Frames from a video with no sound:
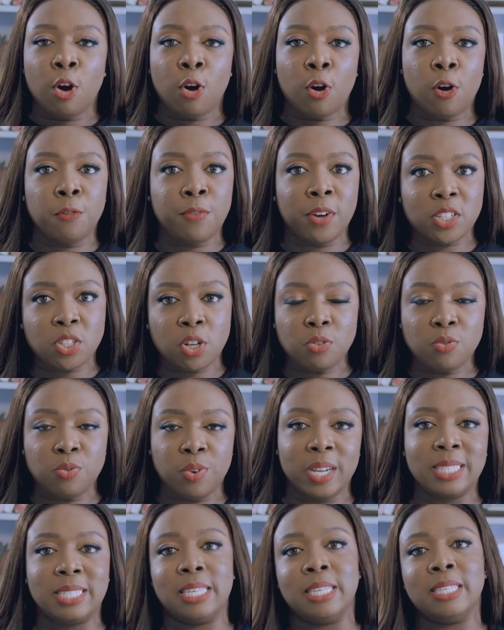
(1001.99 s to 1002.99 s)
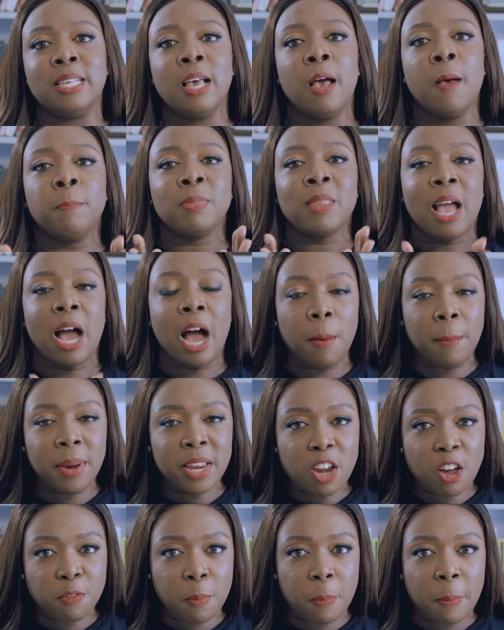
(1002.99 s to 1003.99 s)
Conversion rate is how
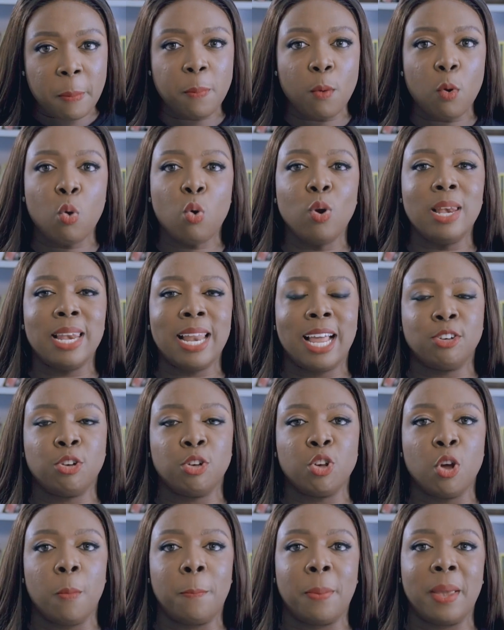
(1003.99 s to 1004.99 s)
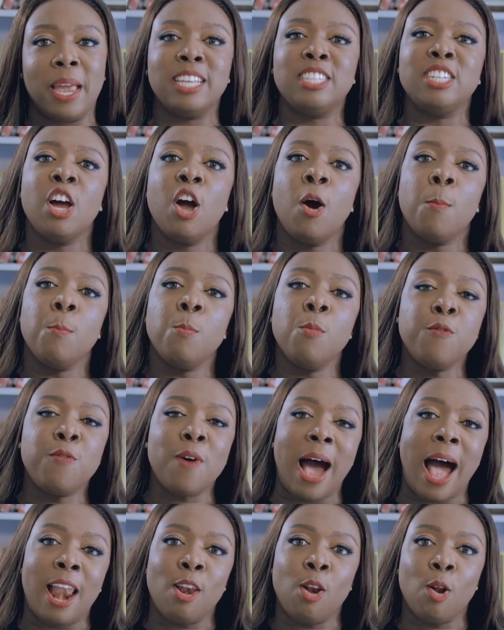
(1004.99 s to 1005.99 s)
many of the people who land on your page move
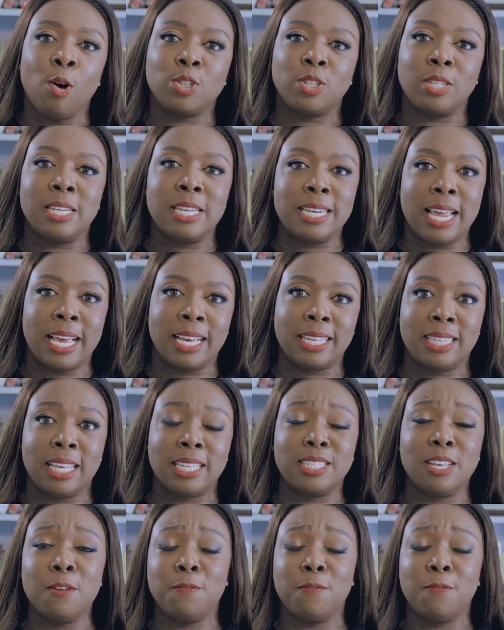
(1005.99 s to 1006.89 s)
along to the next stage.